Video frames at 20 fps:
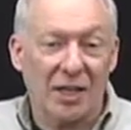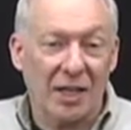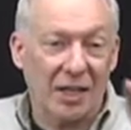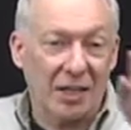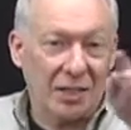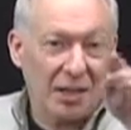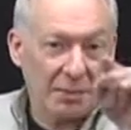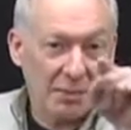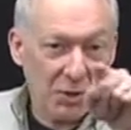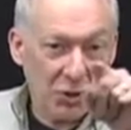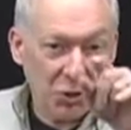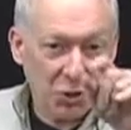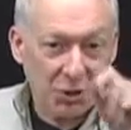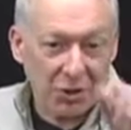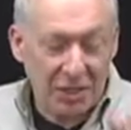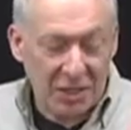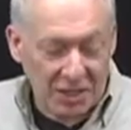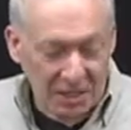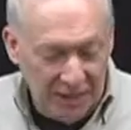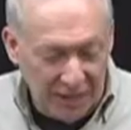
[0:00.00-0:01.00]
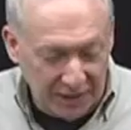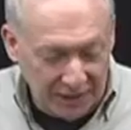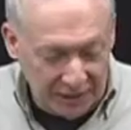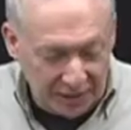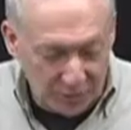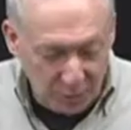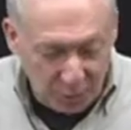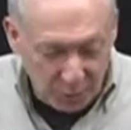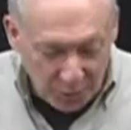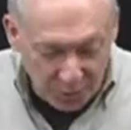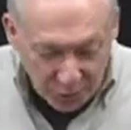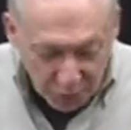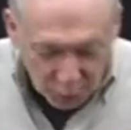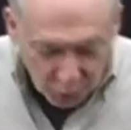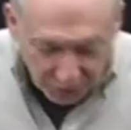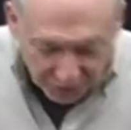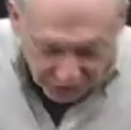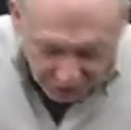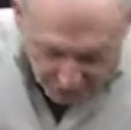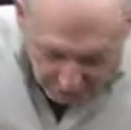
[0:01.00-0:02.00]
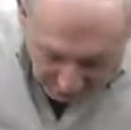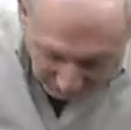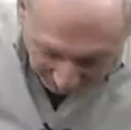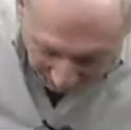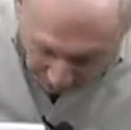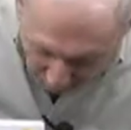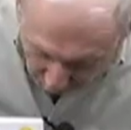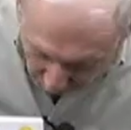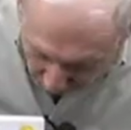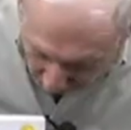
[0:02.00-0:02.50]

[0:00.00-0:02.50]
And let me show you exactly what we do with this magical